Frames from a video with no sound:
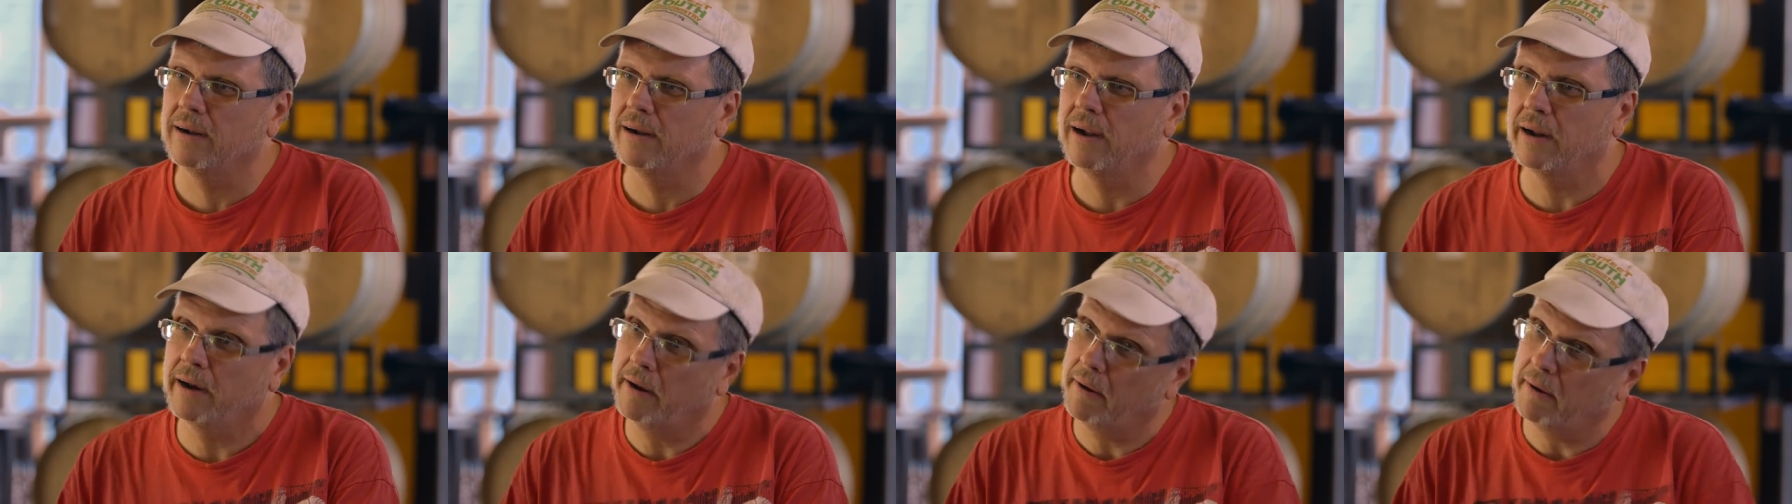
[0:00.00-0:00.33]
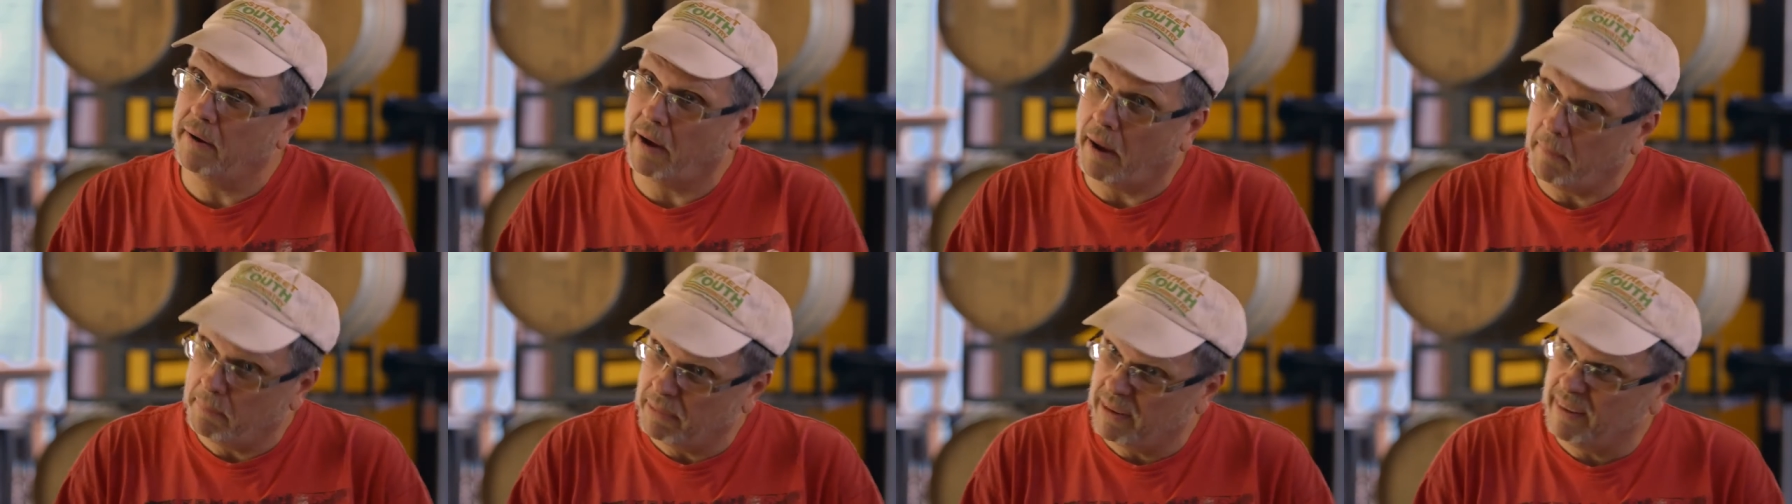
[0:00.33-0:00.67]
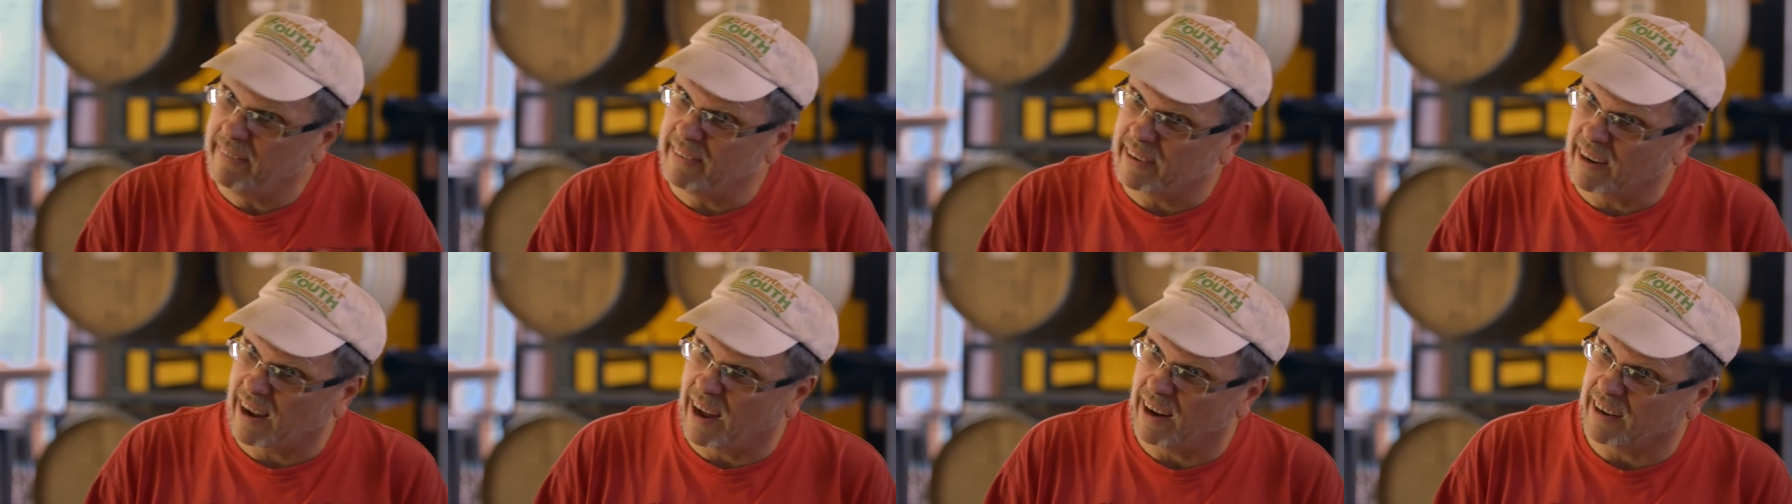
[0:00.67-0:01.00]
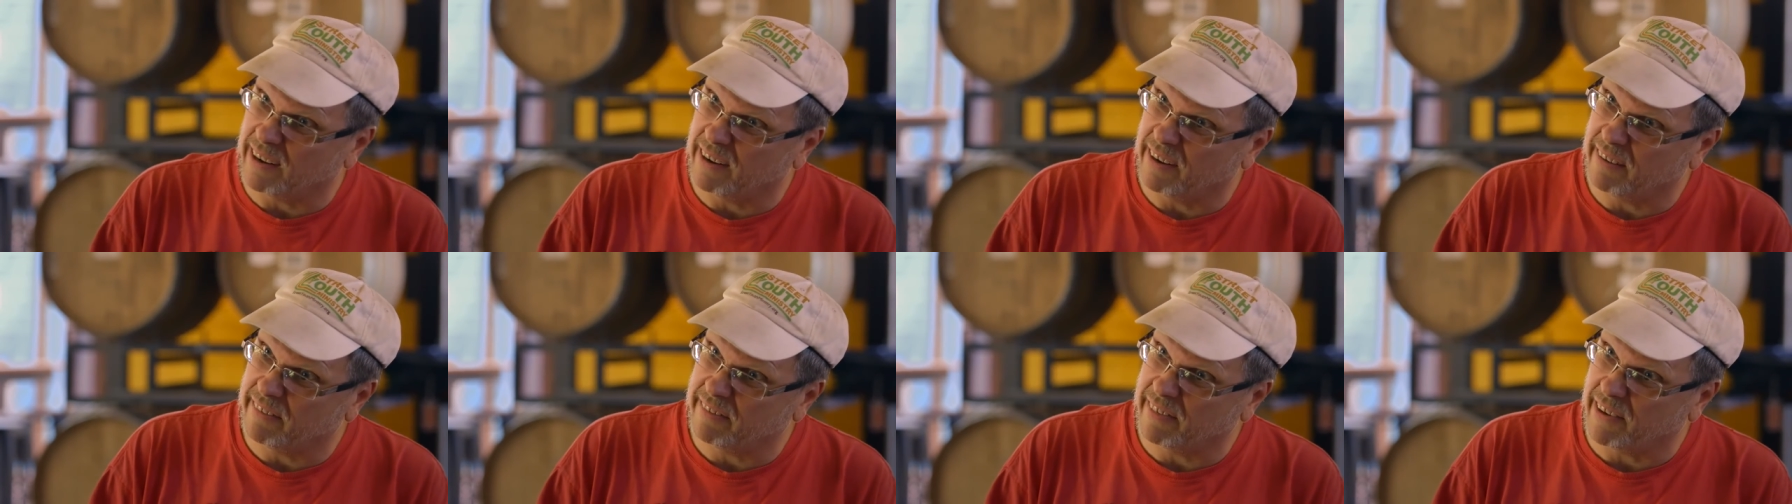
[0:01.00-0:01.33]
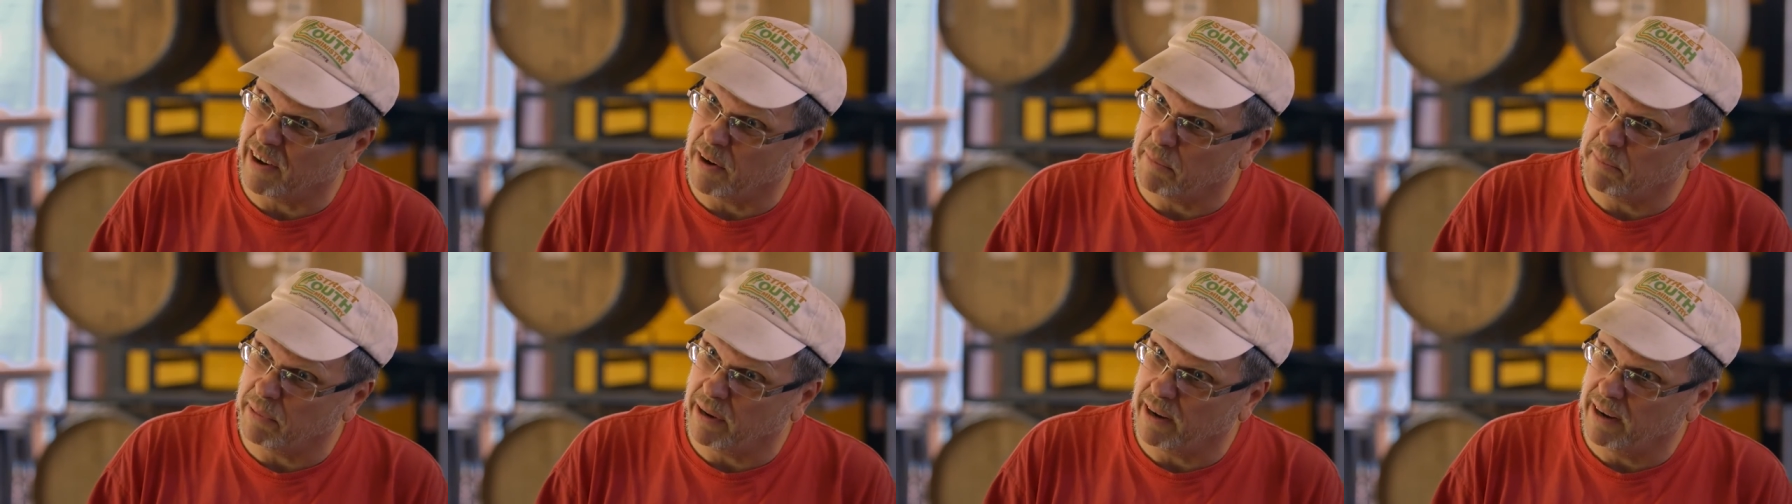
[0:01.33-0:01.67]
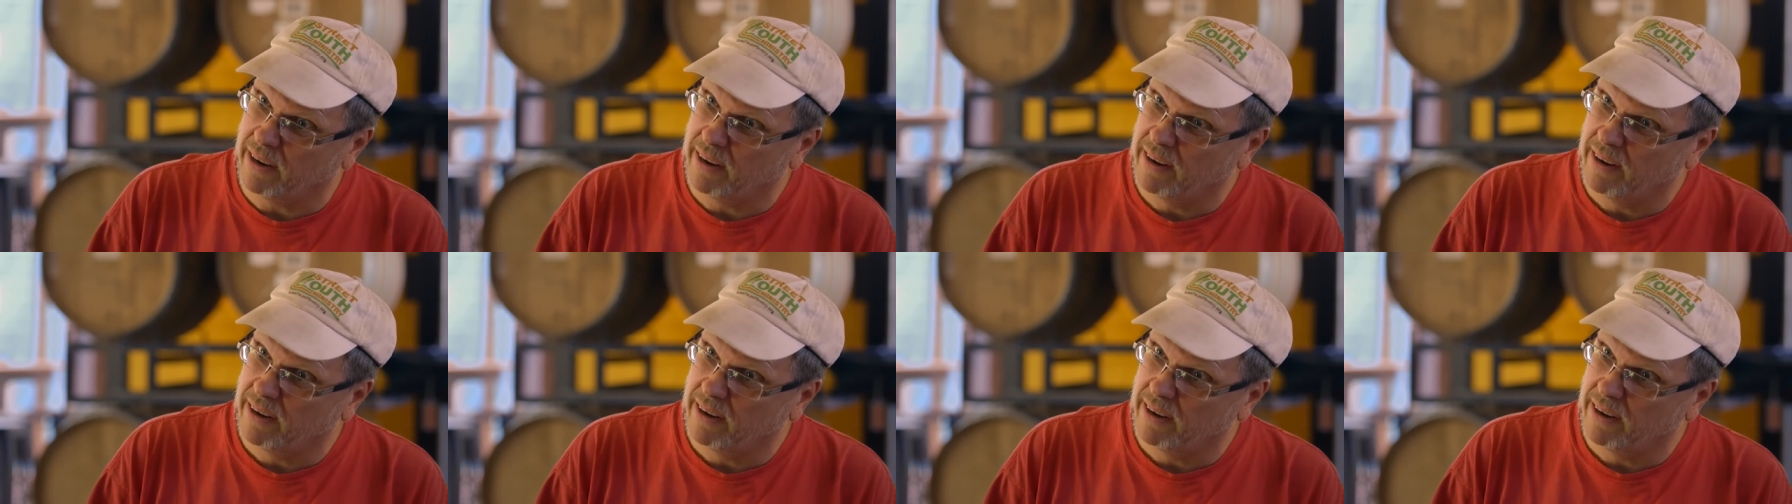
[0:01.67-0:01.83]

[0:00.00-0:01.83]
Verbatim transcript: and I, I believe in cognitive therapy,